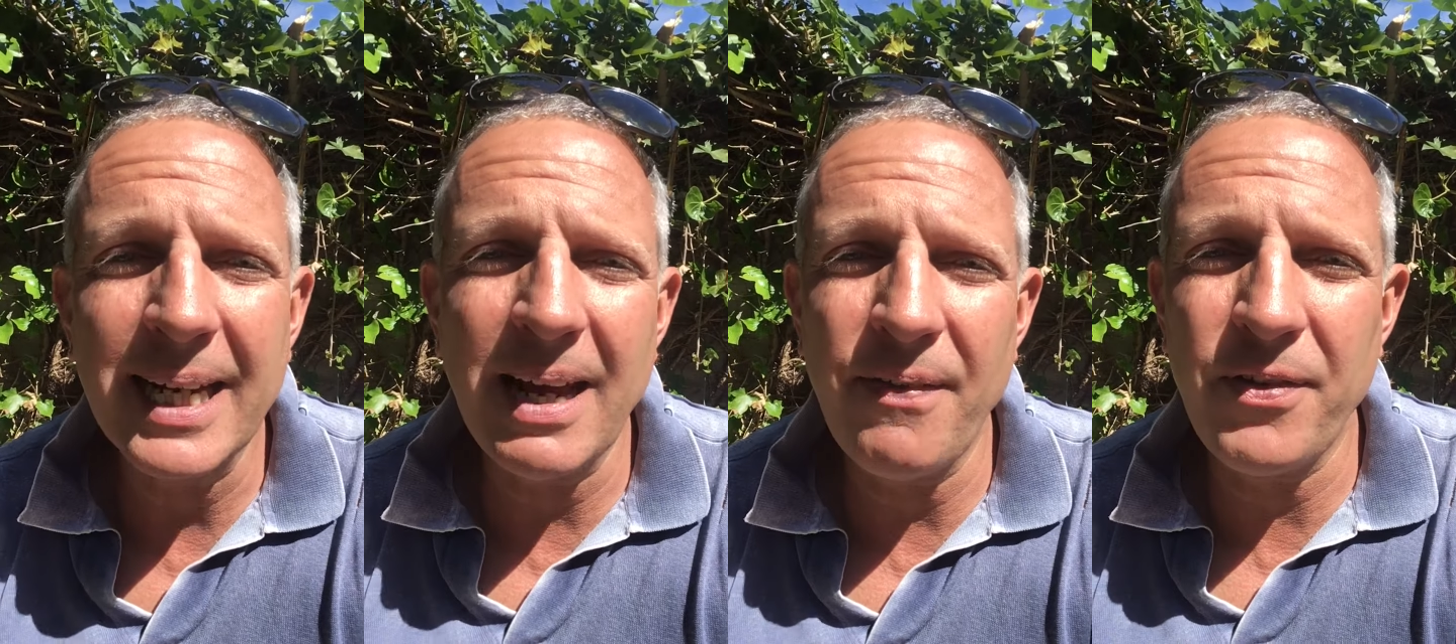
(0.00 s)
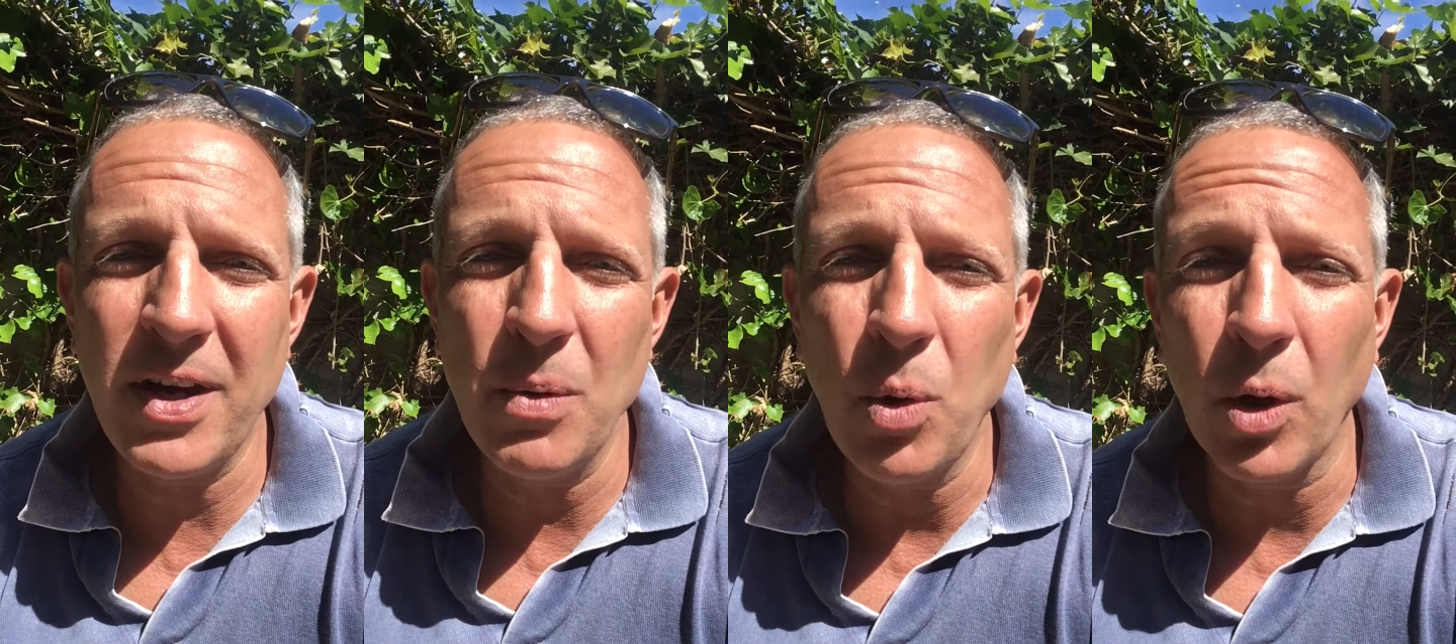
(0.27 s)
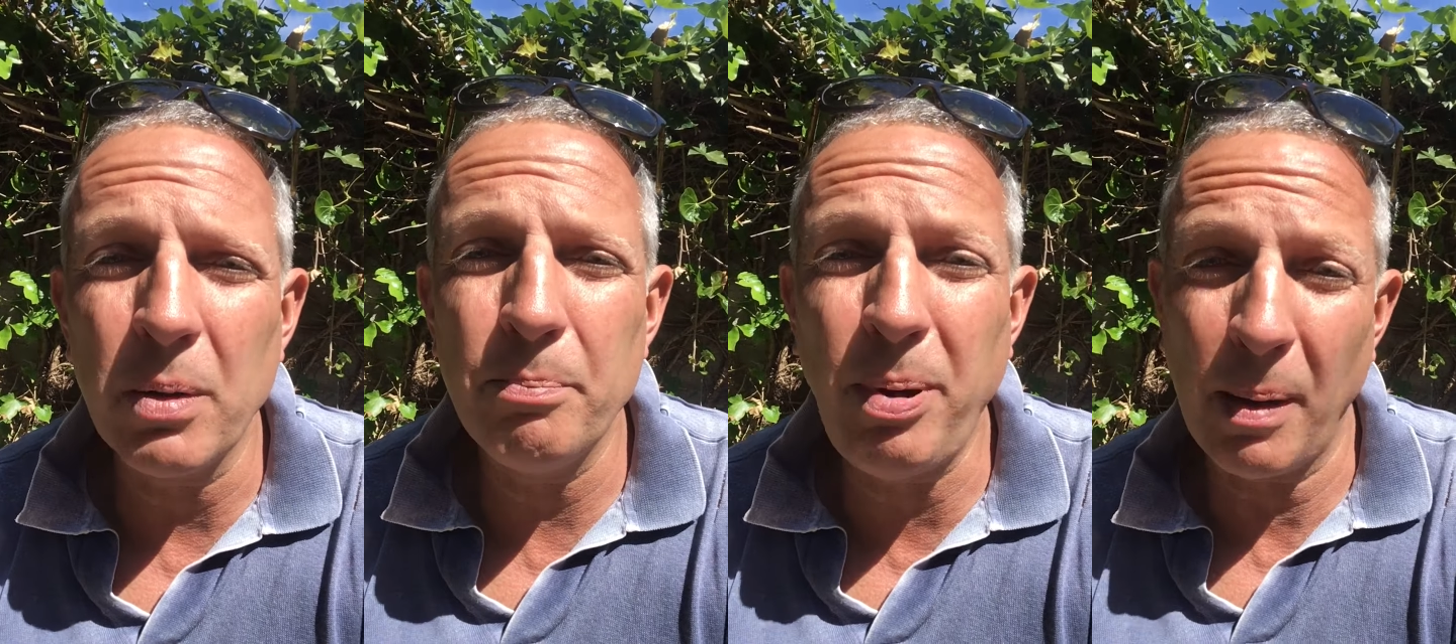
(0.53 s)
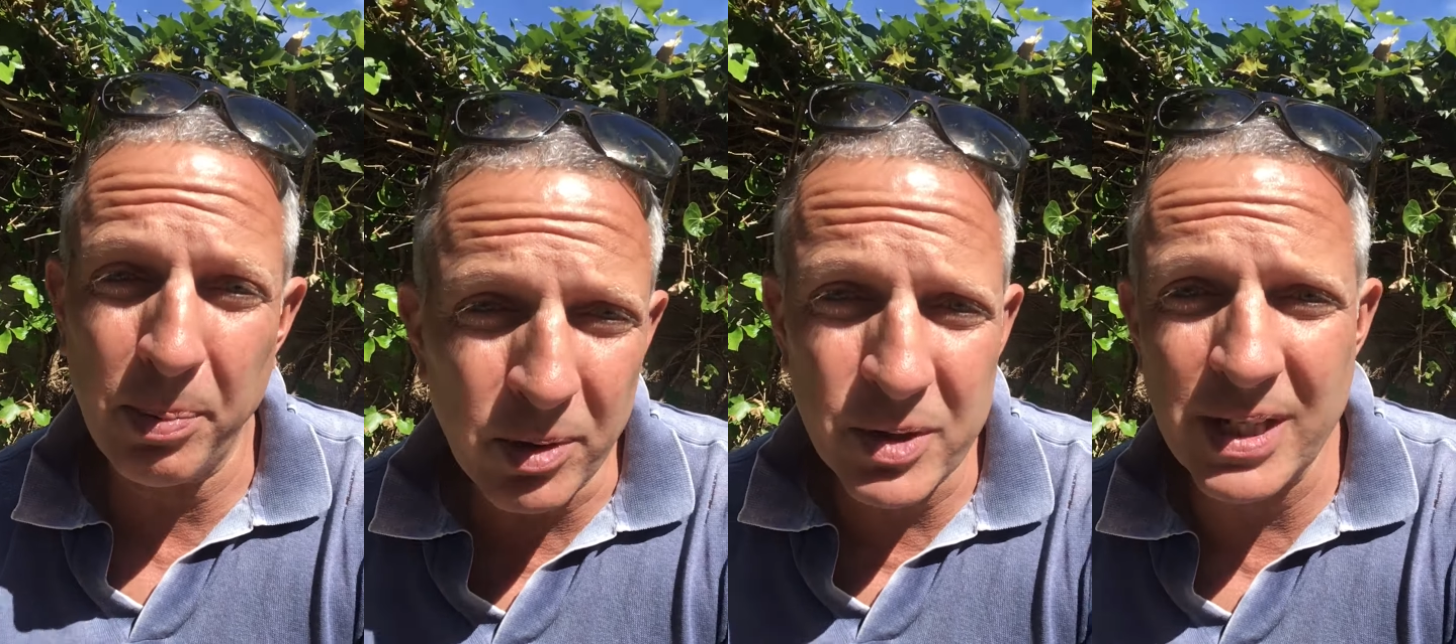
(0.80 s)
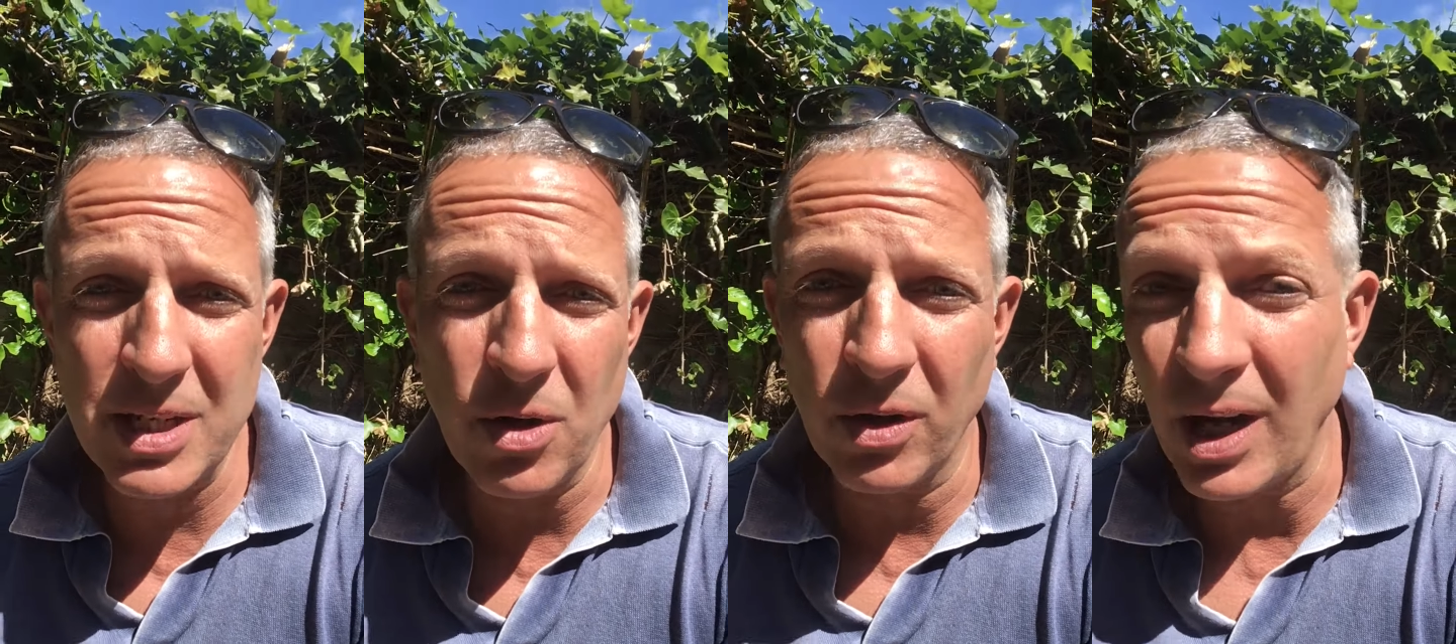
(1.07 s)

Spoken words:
if you want bubbles in your